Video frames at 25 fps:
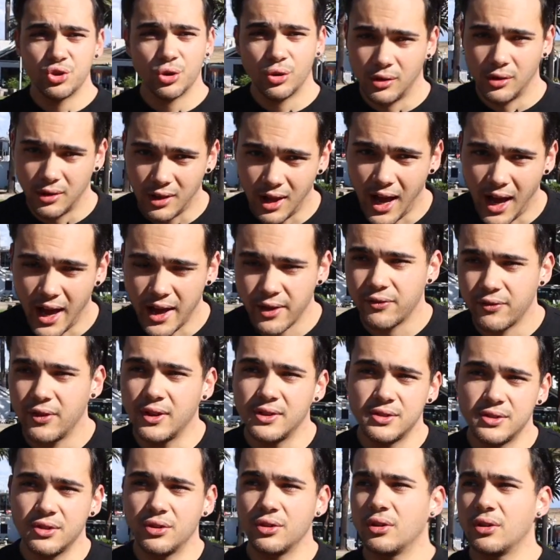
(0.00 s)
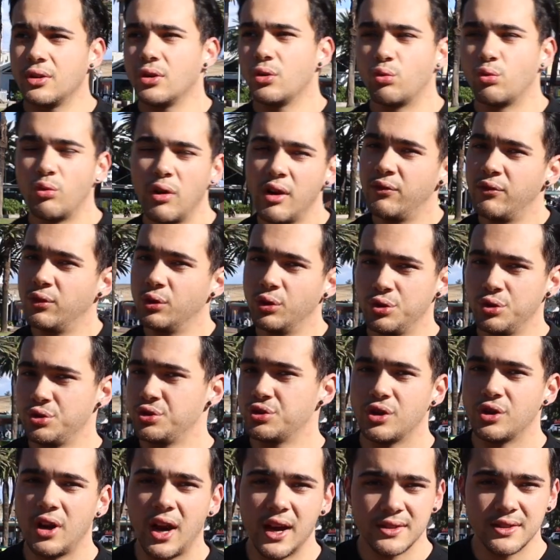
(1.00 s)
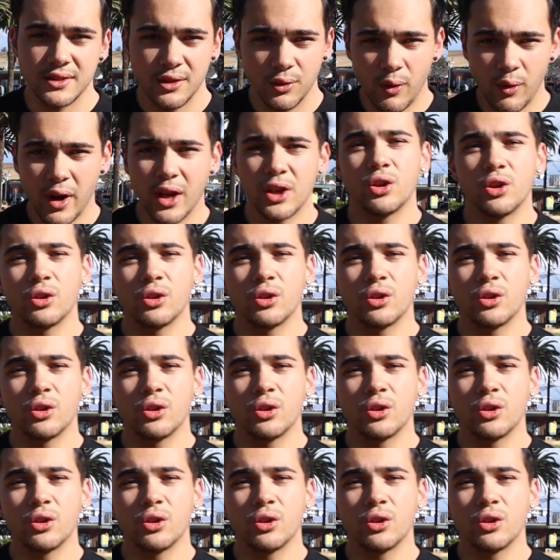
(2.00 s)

your life and to revolutionize the way